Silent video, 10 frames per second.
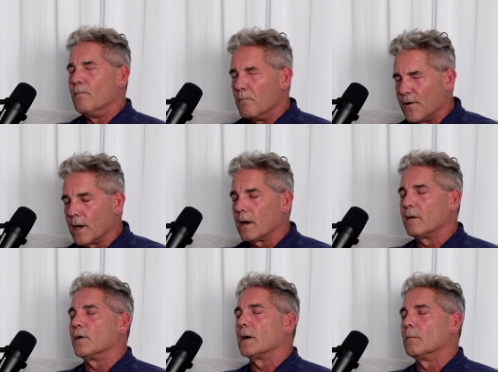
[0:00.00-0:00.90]
very,
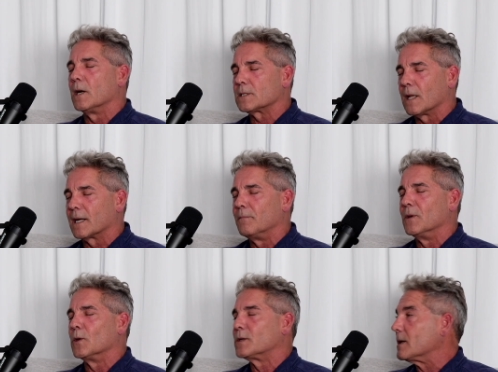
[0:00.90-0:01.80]
very much like a
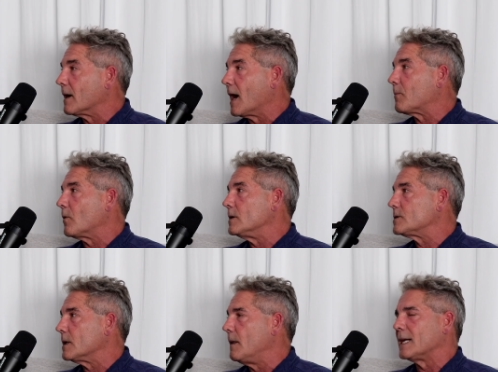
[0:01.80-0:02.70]
military
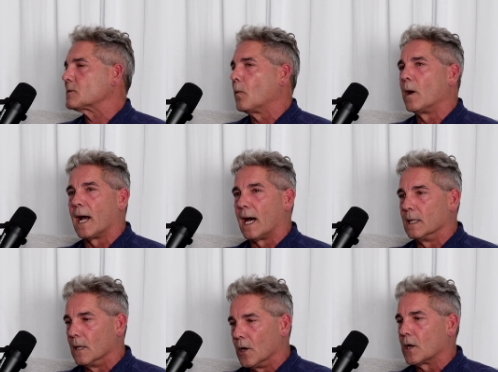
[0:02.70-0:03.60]
operation. And that's the way I
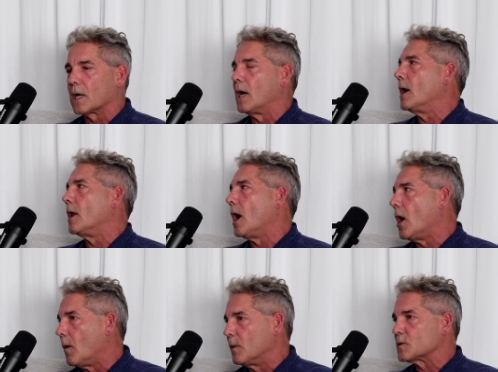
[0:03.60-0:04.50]
look at
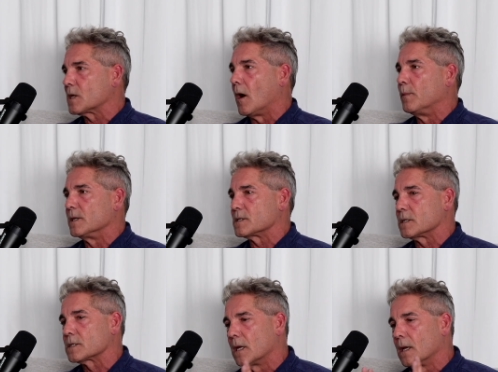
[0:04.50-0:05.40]
almost all business.